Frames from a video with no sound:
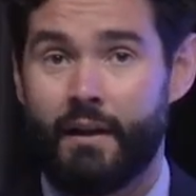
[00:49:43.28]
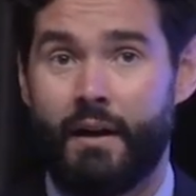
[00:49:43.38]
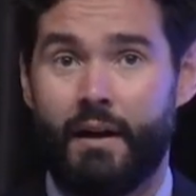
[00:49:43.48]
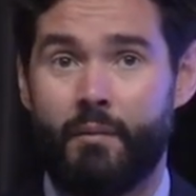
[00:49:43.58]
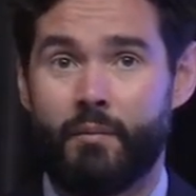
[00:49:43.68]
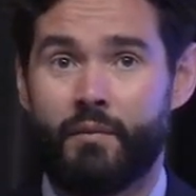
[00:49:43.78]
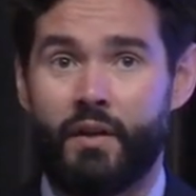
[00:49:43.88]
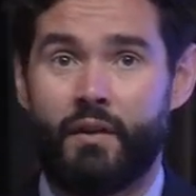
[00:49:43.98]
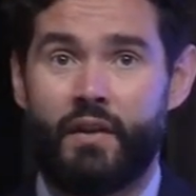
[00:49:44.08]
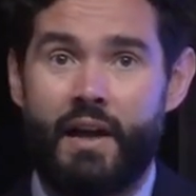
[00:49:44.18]
um,
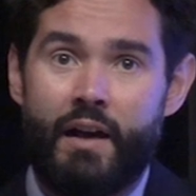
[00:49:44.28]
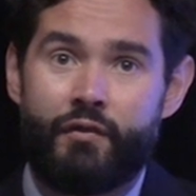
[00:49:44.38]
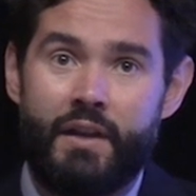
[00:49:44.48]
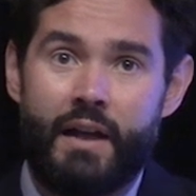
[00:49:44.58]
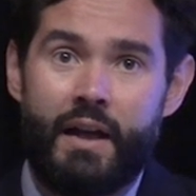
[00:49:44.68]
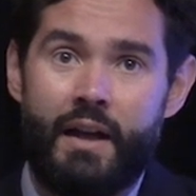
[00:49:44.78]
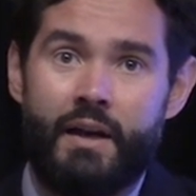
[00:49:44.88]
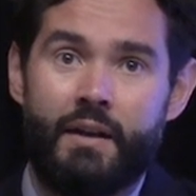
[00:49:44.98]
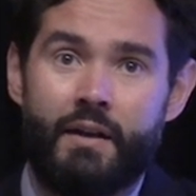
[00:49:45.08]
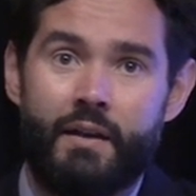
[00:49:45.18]
the, the
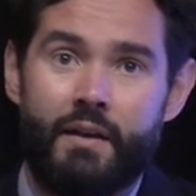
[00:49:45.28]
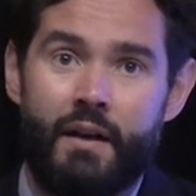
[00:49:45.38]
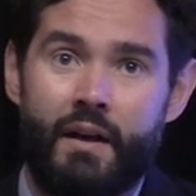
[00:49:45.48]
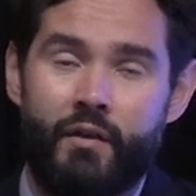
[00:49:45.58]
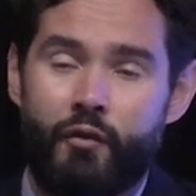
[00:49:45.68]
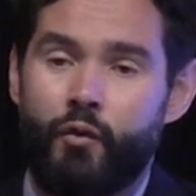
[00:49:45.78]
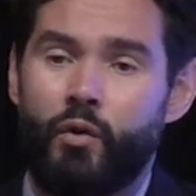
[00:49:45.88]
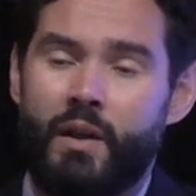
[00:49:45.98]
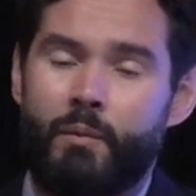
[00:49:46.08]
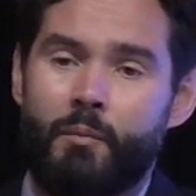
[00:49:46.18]
FDA, uh, the
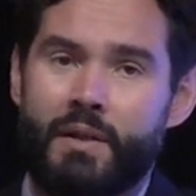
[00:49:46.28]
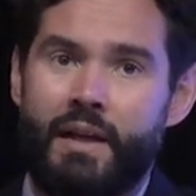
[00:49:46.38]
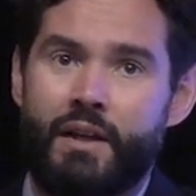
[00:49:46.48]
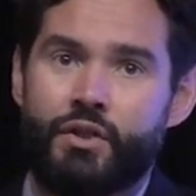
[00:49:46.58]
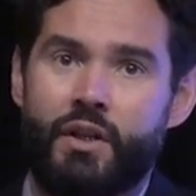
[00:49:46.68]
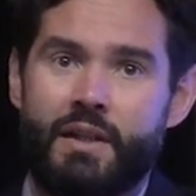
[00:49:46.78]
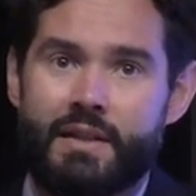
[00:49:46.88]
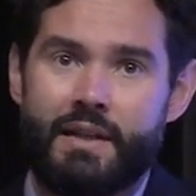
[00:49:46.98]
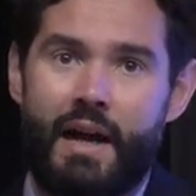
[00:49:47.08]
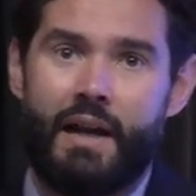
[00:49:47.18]
full implementation
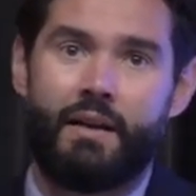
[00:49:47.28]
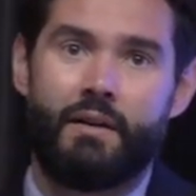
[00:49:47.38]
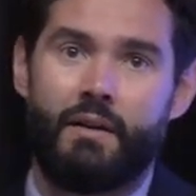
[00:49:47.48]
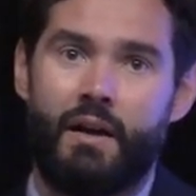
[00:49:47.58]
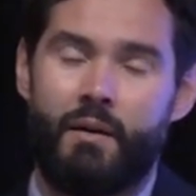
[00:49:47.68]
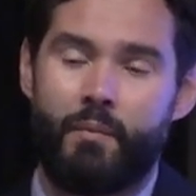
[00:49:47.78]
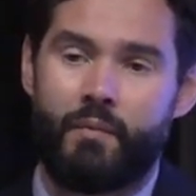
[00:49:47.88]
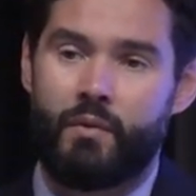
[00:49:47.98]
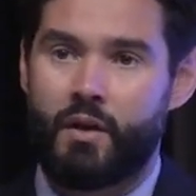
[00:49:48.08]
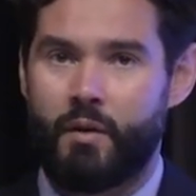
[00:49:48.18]
is not um,
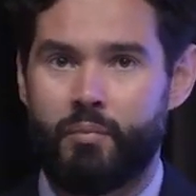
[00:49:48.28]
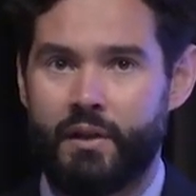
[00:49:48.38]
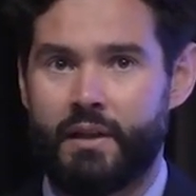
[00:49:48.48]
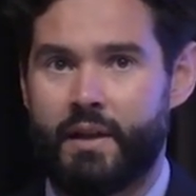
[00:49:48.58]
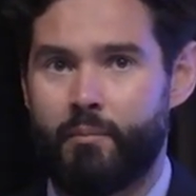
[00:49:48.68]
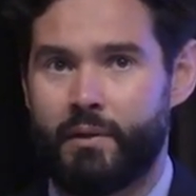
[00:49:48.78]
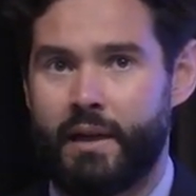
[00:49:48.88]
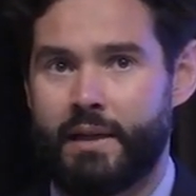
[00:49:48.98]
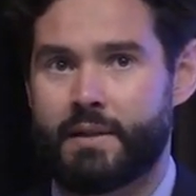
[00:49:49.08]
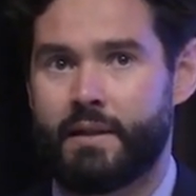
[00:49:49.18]
completely in
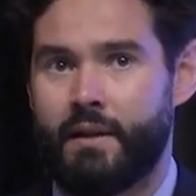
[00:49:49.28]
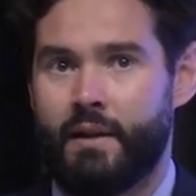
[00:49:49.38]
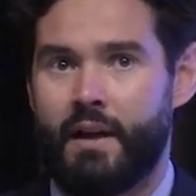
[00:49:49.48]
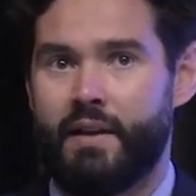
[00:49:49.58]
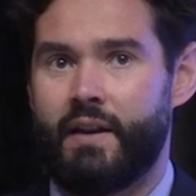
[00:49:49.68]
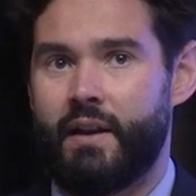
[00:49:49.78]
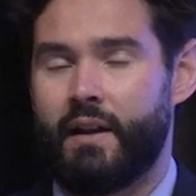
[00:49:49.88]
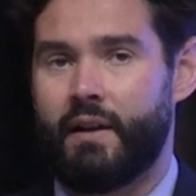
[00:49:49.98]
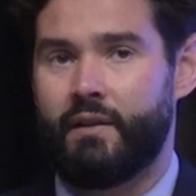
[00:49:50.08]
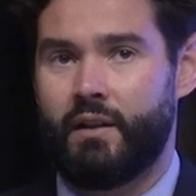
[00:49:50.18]
place. And the,
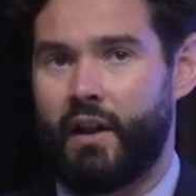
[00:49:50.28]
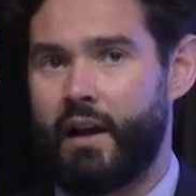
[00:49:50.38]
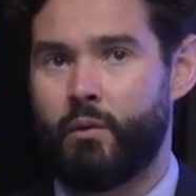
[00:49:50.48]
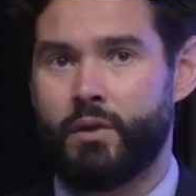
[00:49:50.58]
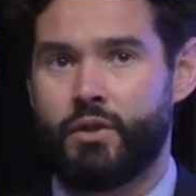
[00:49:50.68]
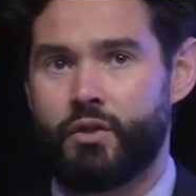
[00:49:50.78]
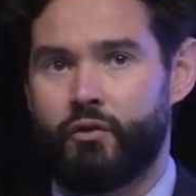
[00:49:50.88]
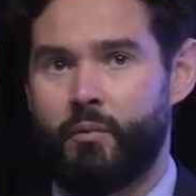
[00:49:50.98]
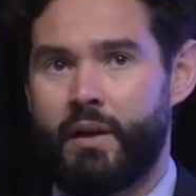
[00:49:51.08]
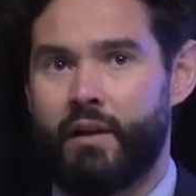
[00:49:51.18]
the language
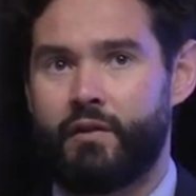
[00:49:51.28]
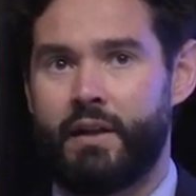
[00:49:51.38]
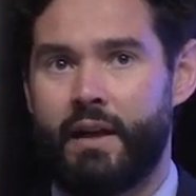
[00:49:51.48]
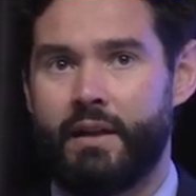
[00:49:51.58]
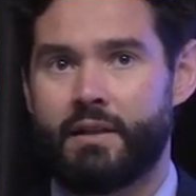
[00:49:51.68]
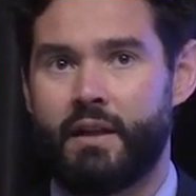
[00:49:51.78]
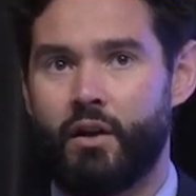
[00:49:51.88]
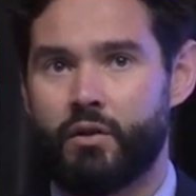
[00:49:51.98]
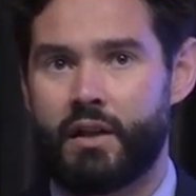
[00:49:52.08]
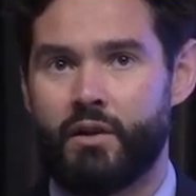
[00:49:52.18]
from the FDA is they
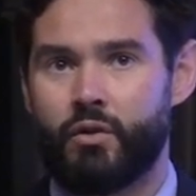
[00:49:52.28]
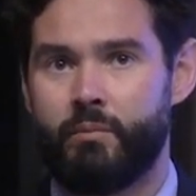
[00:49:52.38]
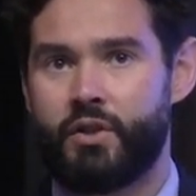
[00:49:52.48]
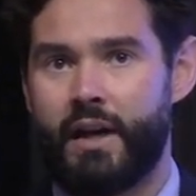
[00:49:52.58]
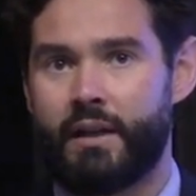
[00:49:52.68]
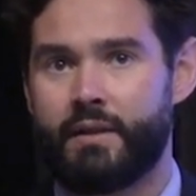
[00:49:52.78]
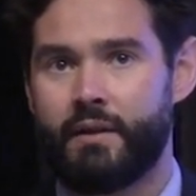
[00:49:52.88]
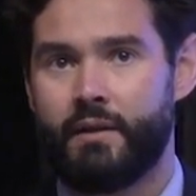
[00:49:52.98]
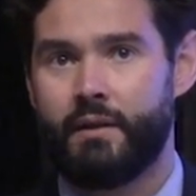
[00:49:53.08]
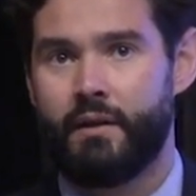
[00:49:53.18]
don't tend to object
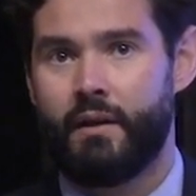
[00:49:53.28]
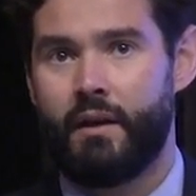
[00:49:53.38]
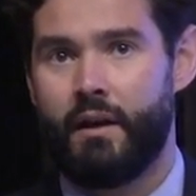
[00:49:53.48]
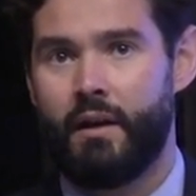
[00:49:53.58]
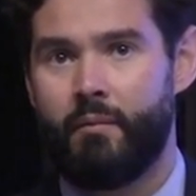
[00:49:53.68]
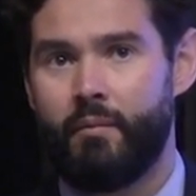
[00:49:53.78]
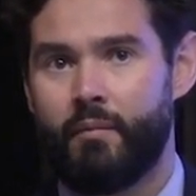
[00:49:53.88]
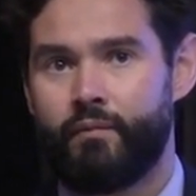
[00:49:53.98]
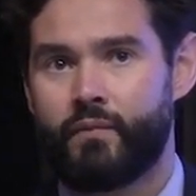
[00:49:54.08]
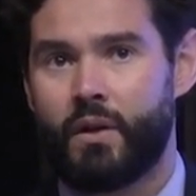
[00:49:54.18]

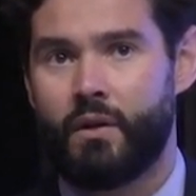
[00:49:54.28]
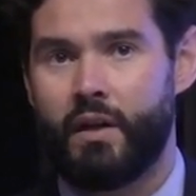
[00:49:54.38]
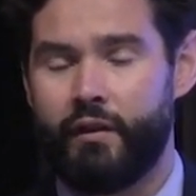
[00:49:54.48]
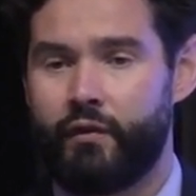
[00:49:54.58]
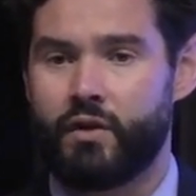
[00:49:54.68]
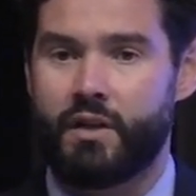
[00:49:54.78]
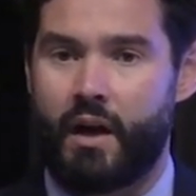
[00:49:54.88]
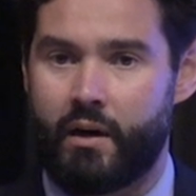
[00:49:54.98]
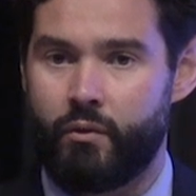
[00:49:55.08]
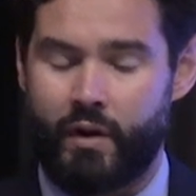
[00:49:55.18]
um, if there's
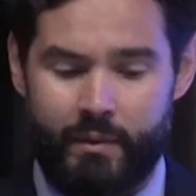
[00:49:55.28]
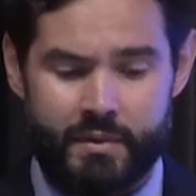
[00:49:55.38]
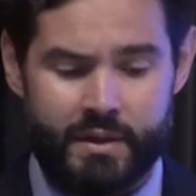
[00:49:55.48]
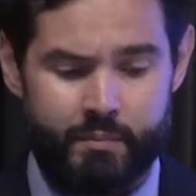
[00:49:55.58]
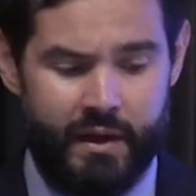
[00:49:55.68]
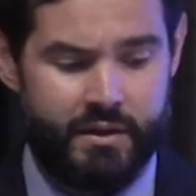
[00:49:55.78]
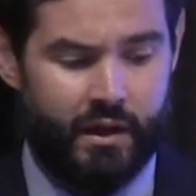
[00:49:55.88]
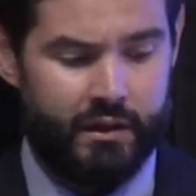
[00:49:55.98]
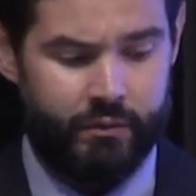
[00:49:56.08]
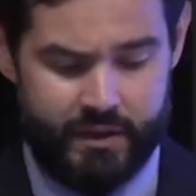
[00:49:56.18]
not a REMS dispense
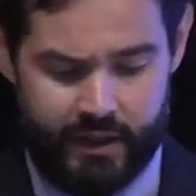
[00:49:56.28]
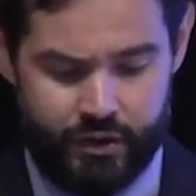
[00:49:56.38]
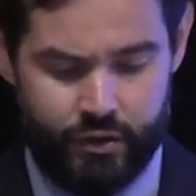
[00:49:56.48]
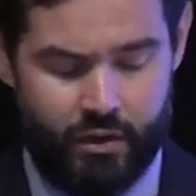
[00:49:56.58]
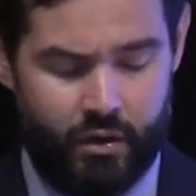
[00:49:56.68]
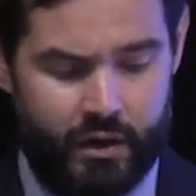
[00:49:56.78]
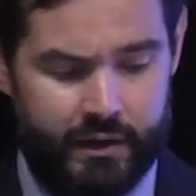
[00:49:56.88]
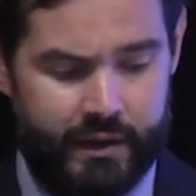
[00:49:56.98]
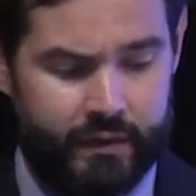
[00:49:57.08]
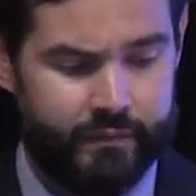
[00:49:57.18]
authorization
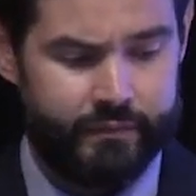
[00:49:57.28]
currently.